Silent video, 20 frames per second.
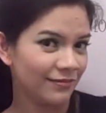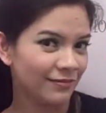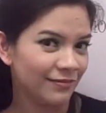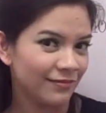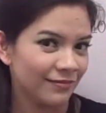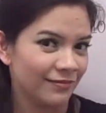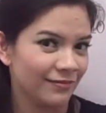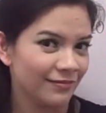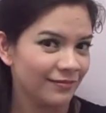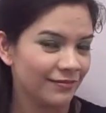
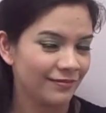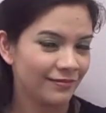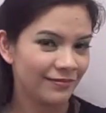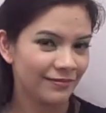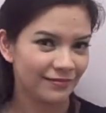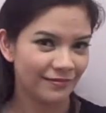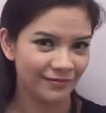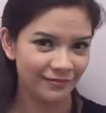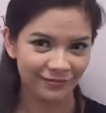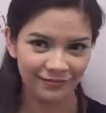
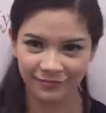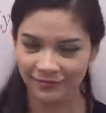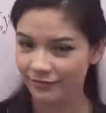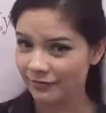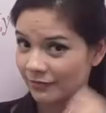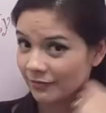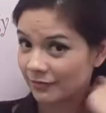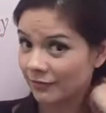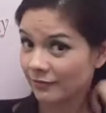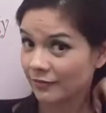
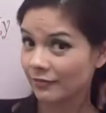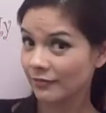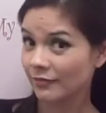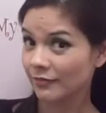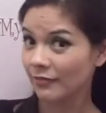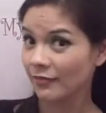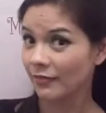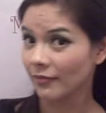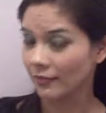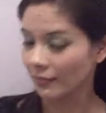
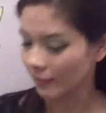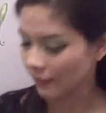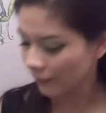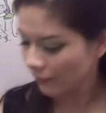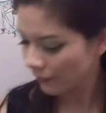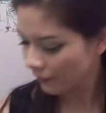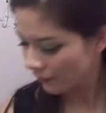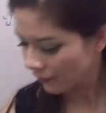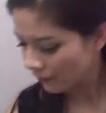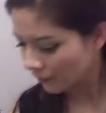
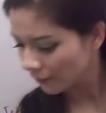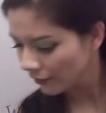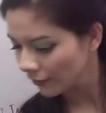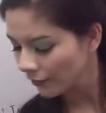Nobody speaks.